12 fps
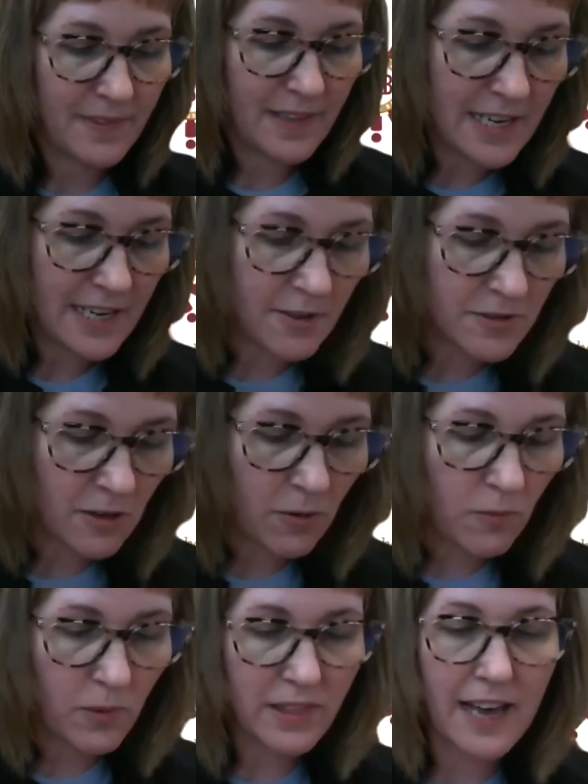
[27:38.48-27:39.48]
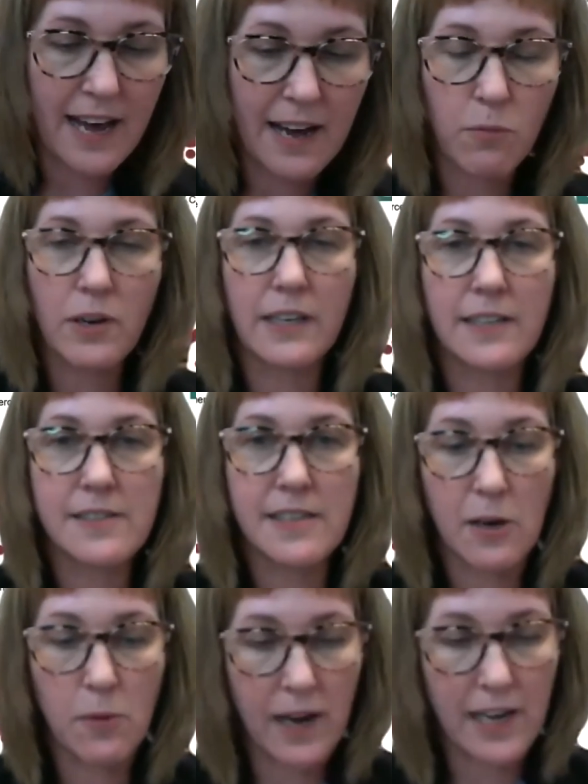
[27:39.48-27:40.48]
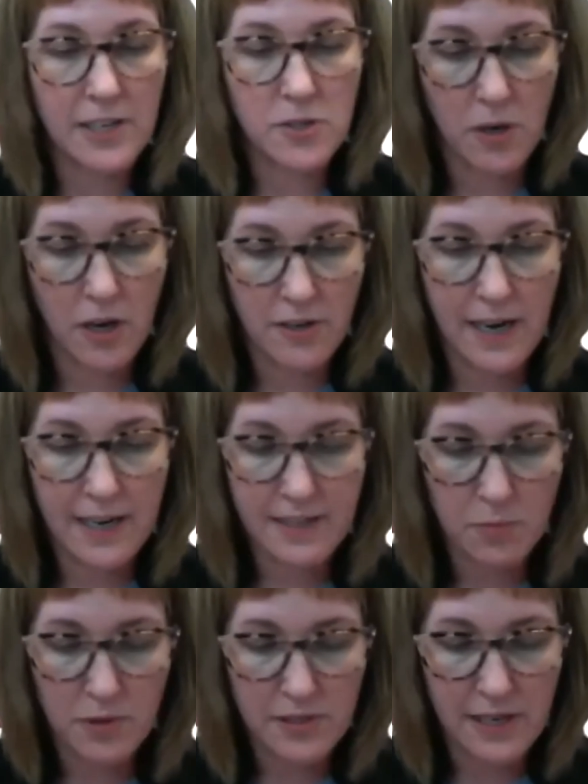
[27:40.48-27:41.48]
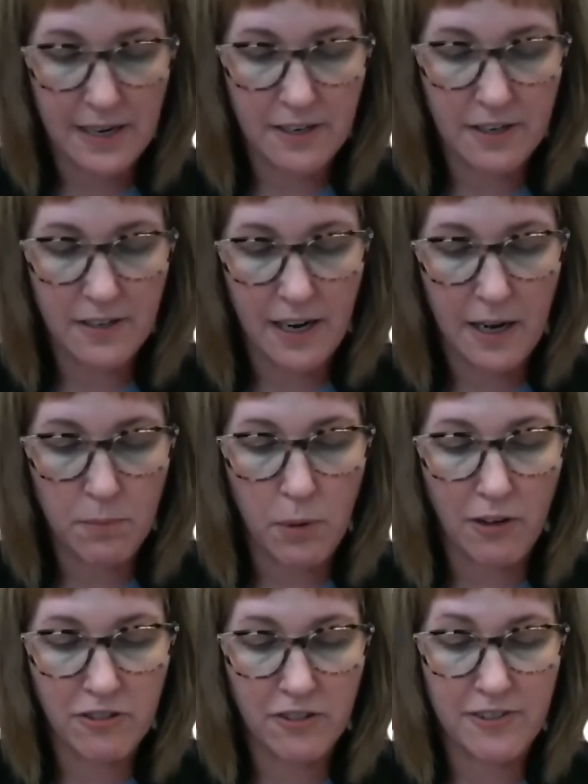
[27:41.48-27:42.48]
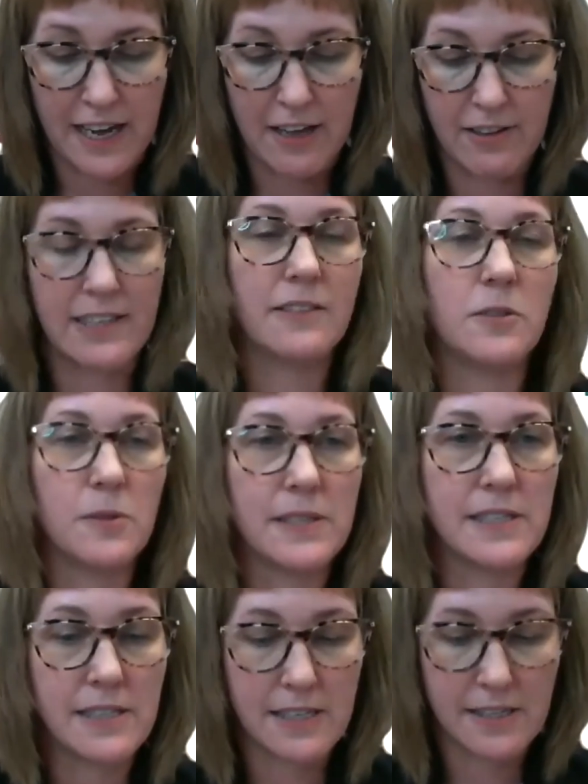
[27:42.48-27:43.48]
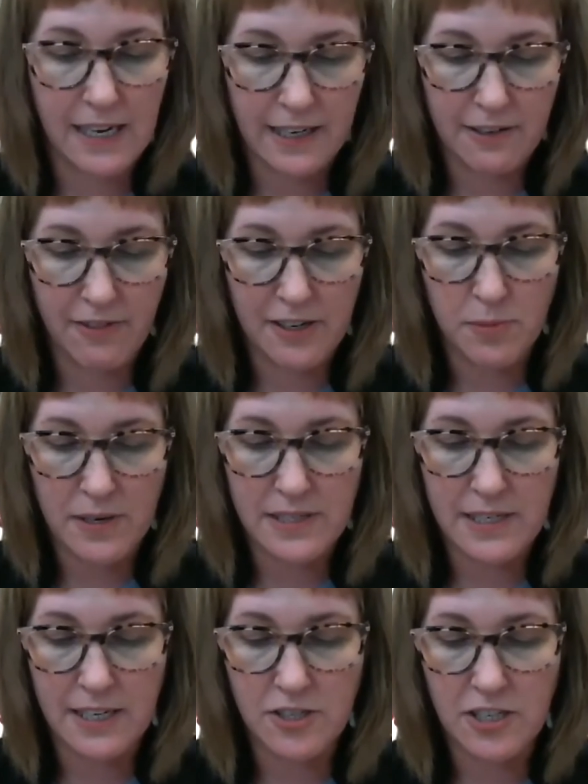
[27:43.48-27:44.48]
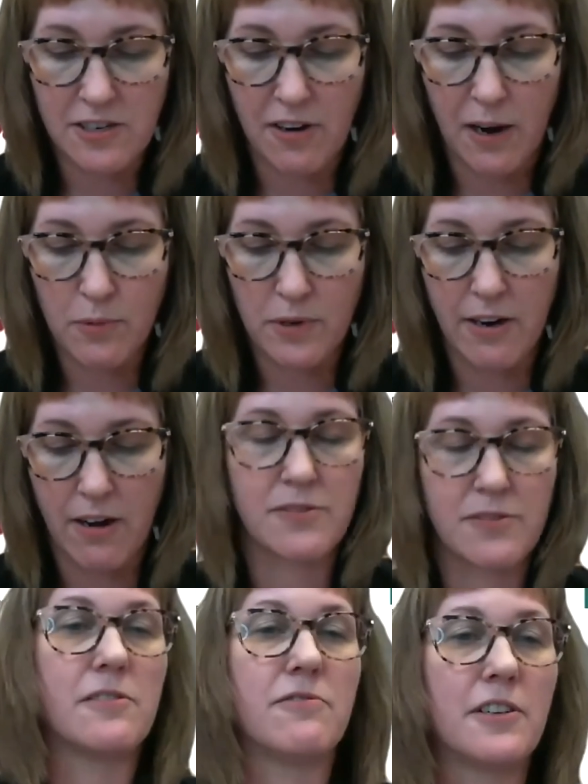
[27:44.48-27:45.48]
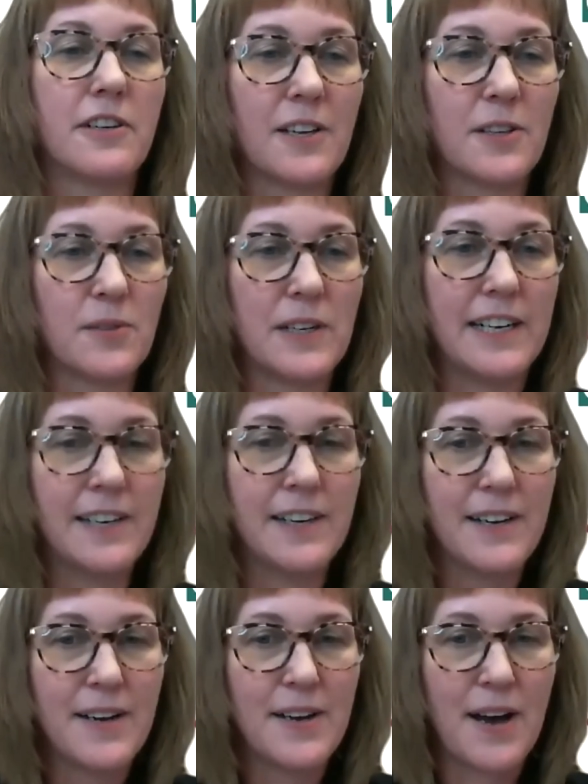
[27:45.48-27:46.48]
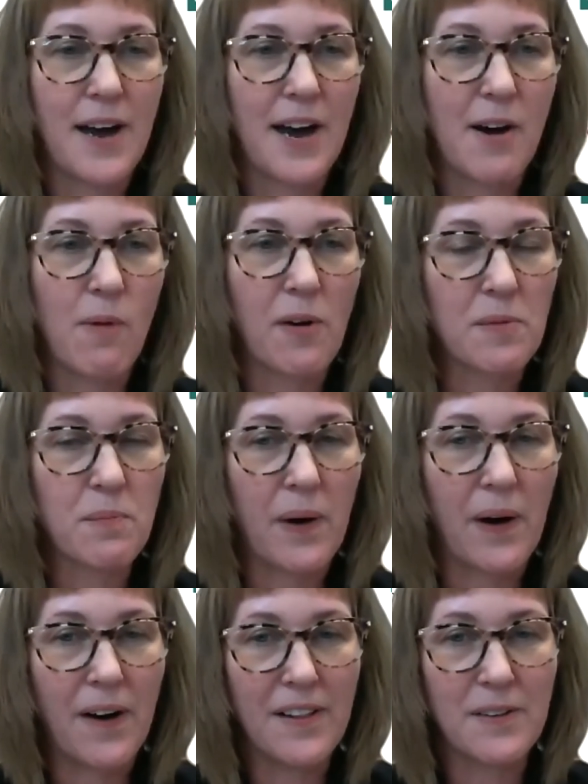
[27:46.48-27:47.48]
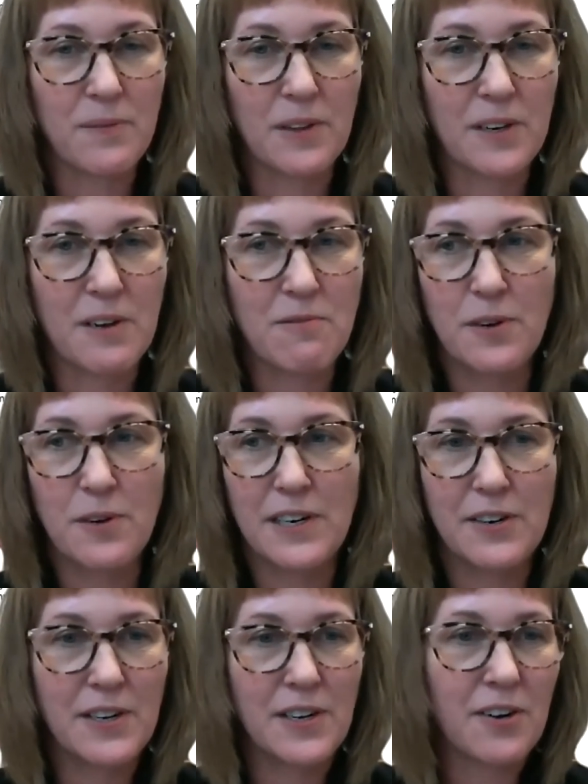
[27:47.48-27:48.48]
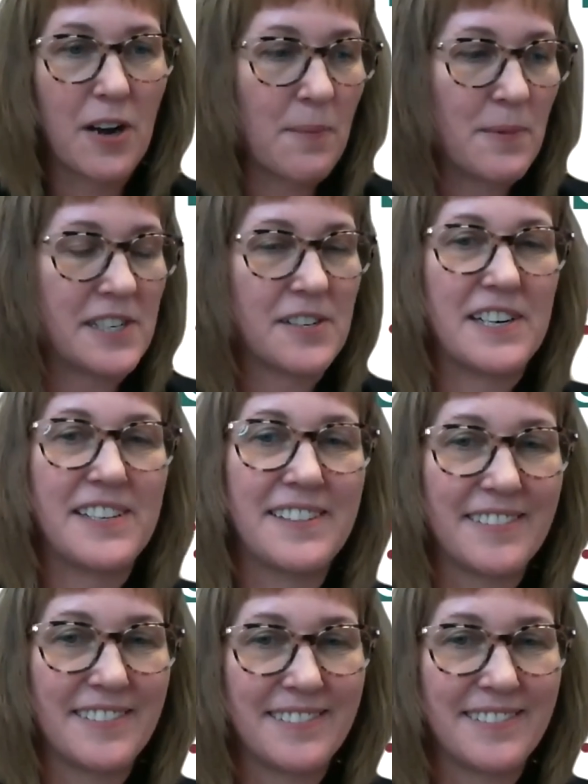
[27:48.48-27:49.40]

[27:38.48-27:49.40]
Thank you. So with that, we're going to segue into our next presenter, Paul Vervallen, who is Executive Vice President and Chief Operating Officer for Guthrie. Welcome, Paul, and we're looking forward to hearing your commentary.